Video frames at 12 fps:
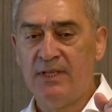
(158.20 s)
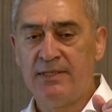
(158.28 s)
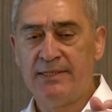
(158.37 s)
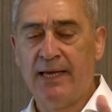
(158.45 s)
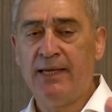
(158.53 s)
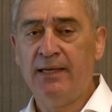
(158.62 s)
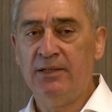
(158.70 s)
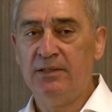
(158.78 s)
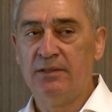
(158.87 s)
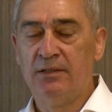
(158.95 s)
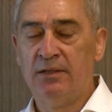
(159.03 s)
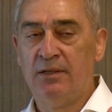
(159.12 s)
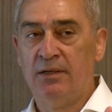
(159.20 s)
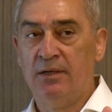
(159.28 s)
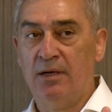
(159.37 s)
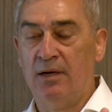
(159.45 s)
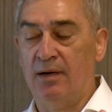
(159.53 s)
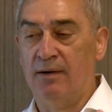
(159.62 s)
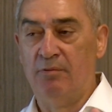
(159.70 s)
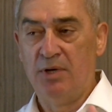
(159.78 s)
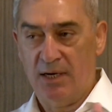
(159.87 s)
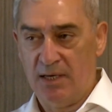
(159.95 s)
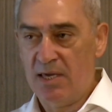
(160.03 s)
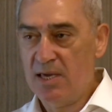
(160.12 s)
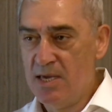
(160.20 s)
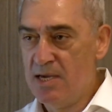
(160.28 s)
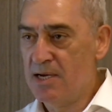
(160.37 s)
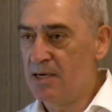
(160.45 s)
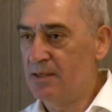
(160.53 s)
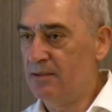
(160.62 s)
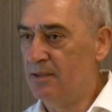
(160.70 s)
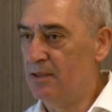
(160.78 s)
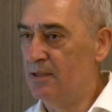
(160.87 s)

Second, we are here